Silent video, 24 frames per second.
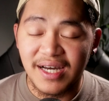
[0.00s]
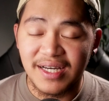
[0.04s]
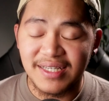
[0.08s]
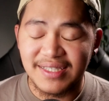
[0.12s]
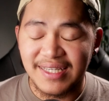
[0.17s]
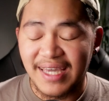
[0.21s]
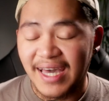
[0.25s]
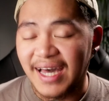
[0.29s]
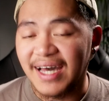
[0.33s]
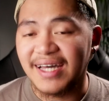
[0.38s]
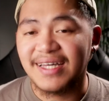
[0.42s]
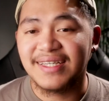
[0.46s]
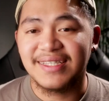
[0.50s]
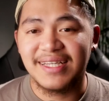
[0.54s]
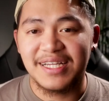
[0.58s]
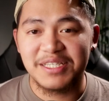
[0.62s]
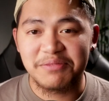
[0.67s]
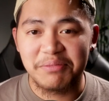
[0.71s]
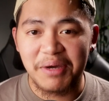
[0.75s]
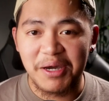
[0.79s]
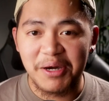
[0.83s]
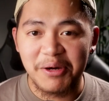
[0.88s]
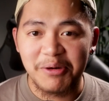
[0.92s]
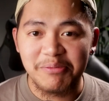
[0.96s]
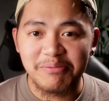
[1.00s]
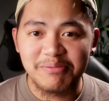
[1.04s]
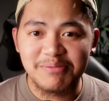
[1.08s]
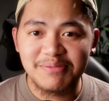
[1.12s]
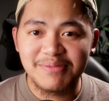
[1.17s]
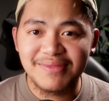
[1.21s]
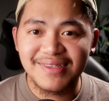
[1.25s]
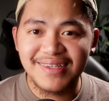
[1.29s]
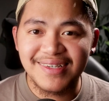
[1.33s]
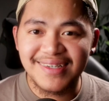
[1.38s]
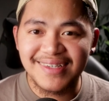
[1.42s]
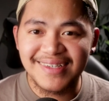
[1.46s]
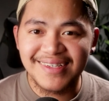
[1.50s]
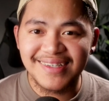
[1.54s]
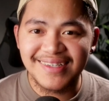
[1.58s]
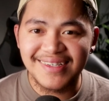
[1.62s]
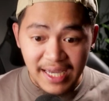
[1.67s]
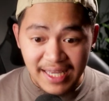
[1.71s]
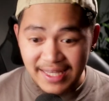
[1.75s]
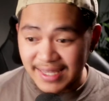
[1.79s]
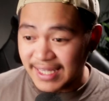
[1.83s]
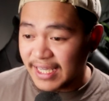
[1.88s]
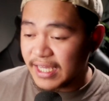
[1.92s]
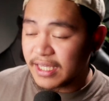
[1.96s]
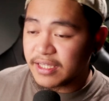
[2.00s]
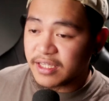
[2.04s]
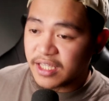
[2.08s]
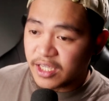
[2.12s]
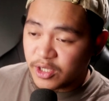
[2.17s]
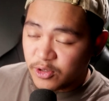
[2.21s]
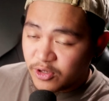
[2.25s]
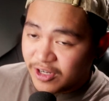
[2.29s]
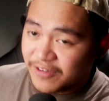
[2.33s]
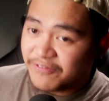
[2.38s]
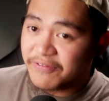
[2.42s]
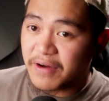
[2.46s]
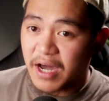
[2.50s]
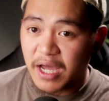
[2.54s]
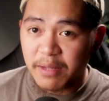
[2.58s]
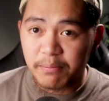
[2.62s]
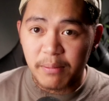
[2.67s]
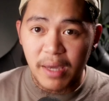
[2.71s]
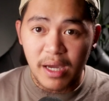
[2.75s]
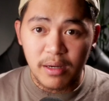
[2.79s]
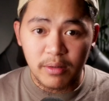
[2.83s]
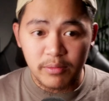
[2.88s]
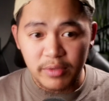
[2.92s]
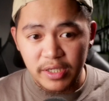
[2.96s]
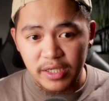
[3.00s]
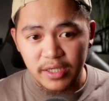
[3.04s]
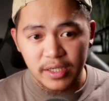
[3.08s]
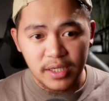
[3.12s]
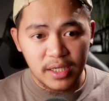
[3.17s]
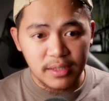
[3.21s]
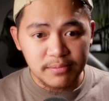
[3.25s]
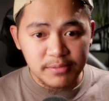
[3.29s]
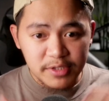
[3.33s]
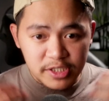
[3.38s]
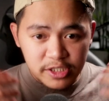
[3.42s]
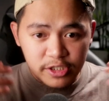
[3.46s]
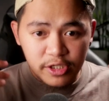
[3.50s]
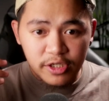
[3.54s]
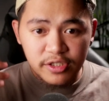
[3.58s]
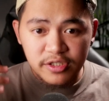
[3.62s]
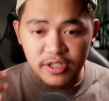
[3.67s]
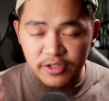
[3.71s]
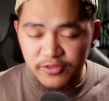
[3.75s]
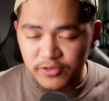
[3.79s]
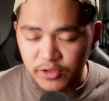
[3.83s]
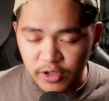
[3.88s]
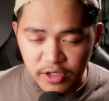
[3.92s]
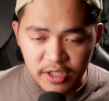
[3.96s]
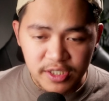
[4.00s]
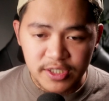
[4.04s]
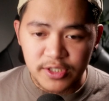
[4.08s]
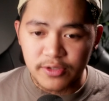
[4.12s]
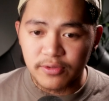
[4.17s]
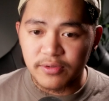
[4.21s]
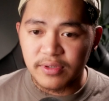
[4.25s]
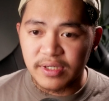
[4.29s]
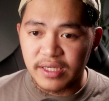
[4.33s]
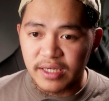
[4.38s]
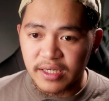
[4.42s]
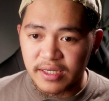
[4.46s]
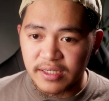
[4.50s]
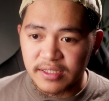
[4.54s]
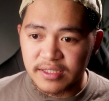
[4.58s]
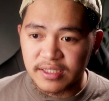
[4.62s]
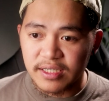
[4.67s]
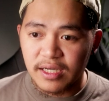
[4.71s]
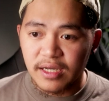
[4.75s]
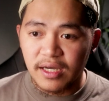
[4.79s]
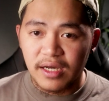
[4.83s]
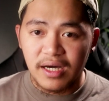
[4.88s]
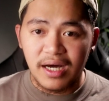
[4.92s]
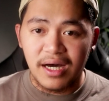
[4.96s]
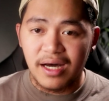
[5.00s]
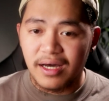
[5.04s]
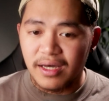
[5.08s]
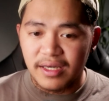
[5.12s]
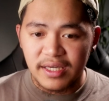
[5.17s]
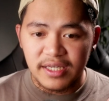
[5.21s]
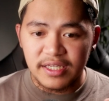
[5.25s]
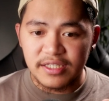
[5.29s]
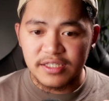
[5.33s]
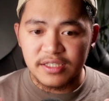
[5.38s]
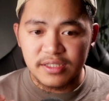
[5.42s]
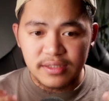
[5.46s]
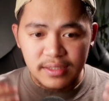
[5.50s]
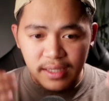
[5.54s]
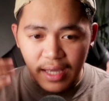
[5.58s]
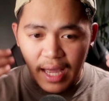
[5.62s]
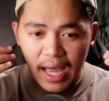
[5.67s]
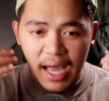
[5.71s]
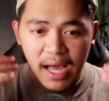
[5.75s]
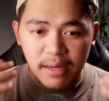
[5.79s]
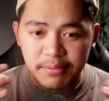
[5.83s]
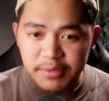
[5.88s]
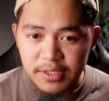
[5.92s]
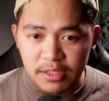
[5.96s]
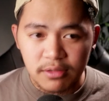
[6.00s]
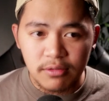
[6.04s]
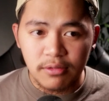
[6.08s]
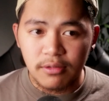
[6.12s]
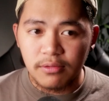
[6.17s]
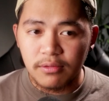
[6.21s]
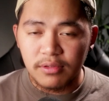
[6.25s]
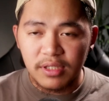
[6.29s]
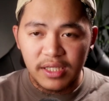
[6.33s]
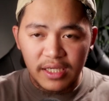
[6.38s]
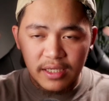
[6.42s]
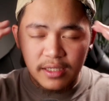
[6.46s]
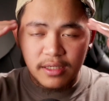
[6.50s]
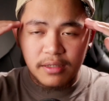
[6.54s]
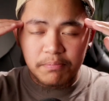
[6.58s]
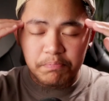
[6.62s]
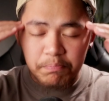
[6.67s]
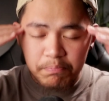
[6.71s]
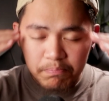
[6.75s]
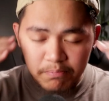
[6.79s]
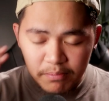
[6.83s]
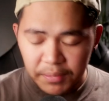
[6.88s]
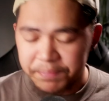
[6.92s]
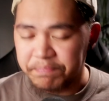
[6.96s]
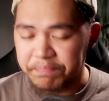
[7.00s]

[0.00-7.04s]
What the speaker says: Yeah, that's my hope. And then the unified memory, I'm sure the 32 gigs is absolutely